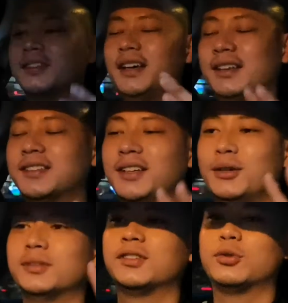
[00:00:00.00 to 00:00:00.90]
Yes, I
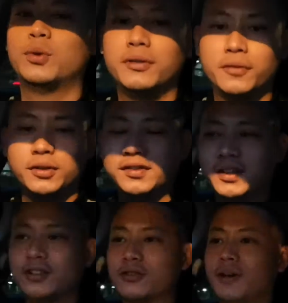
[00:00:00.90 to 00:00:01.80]
know it's the 21st
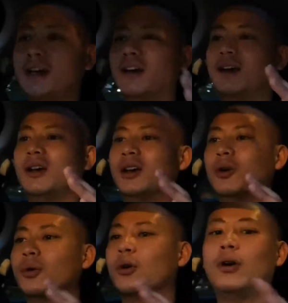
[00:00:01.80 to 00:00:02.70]
century,
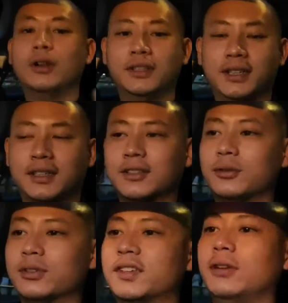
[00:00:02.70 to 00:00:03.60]
we're all addicted
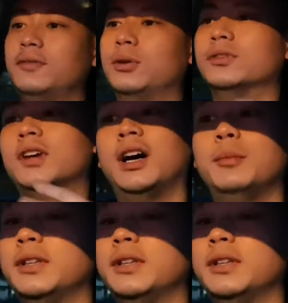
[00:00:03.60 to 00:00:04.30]
to our cell phones. I'm